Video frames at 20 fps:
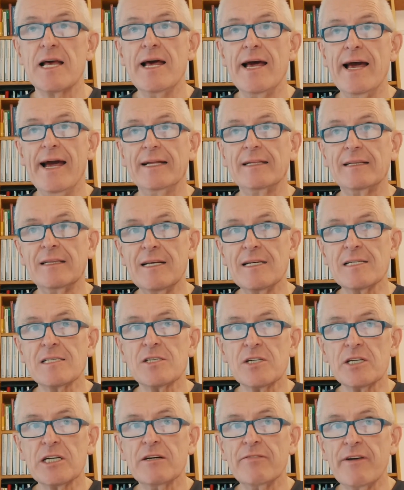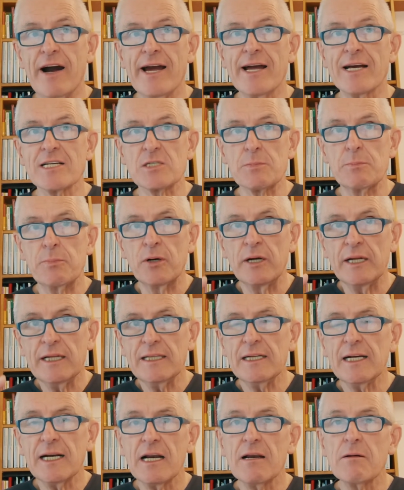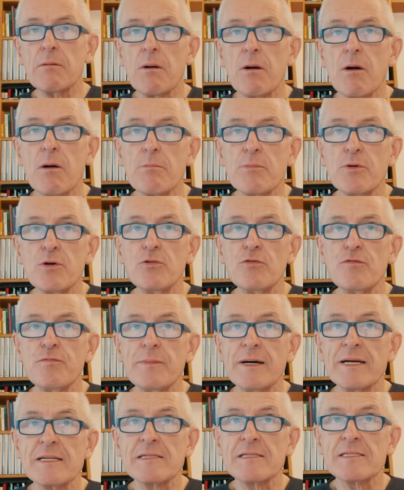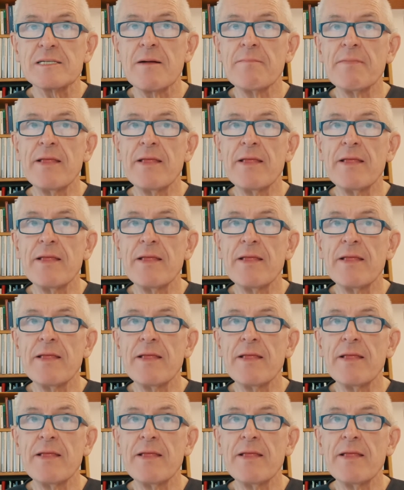and this requires political movements